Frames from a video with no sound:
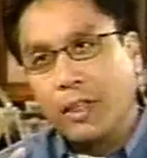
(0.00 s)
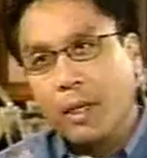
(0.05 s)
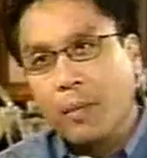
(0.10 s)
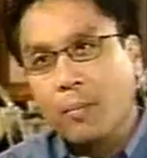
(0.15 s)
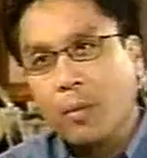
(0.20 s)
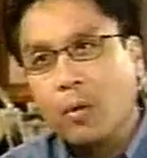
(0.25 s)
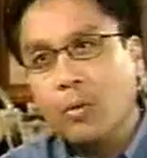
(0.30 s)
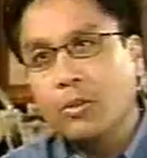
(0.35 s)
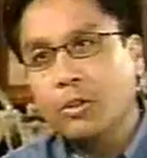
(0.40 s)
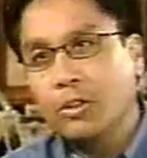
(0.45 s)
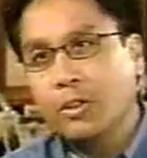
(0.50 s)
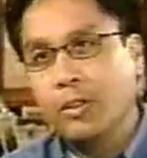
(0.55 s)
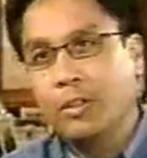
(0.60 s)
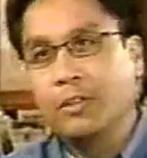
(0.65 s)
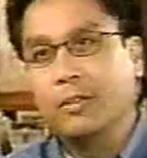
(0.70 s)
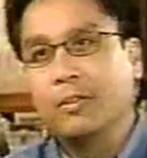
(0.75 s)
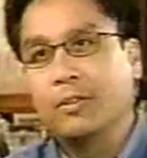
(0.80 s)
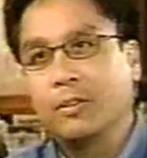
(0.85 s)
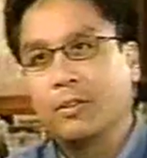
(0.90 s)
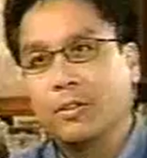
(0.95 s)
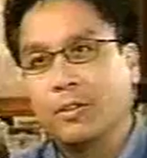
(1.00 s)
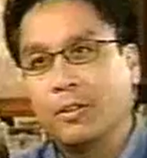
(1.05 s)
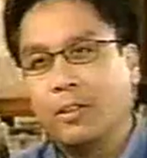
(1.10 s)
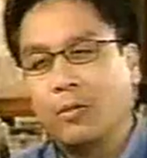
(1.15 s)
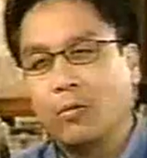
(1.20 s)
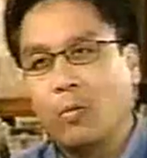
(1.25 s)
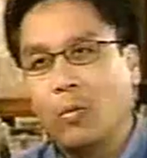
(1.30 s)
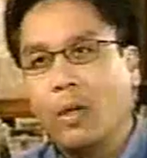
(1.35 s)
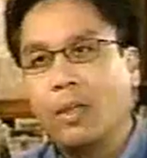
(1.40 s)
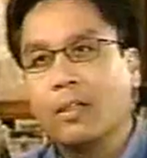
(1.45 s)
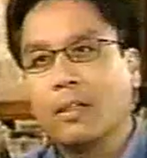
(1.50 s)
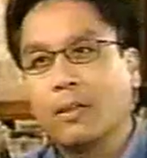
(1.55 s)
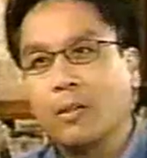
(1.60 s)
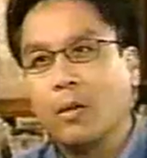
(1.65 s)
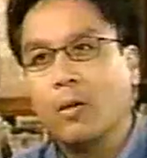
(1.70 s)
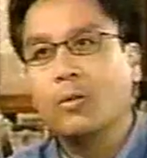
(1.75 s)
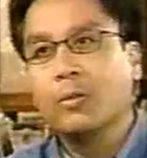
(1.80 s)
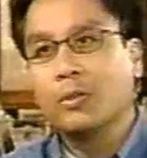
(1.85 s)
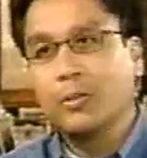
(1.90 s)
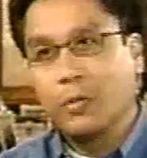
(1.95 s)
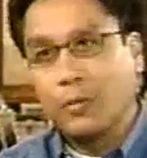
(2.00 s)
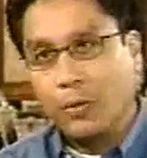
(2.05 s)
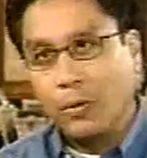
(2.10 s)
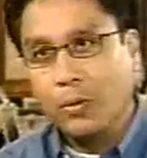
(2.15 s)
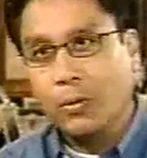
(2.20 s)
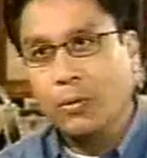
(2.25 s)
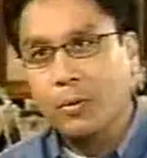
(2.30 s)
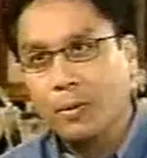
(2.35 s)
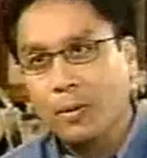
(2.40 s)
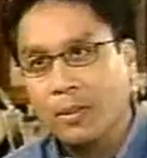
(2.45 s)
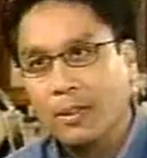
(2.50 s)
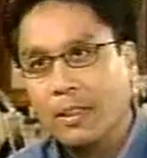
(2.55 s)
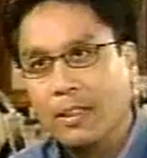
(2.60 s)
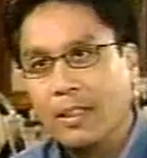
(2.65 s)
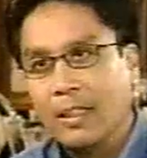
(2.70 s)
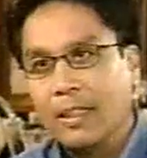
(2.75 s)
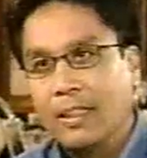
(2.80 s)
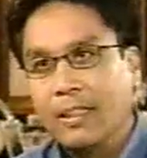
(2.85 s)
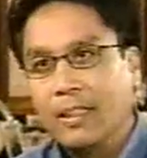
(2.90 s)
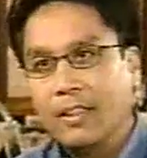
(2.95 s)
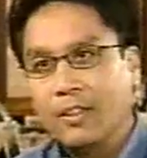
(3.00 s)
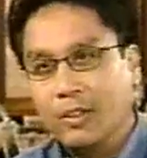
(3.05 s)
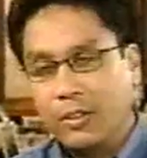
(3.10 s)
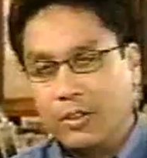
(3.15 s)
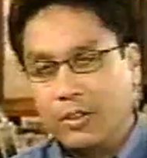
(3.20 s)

So the emotions that one goes through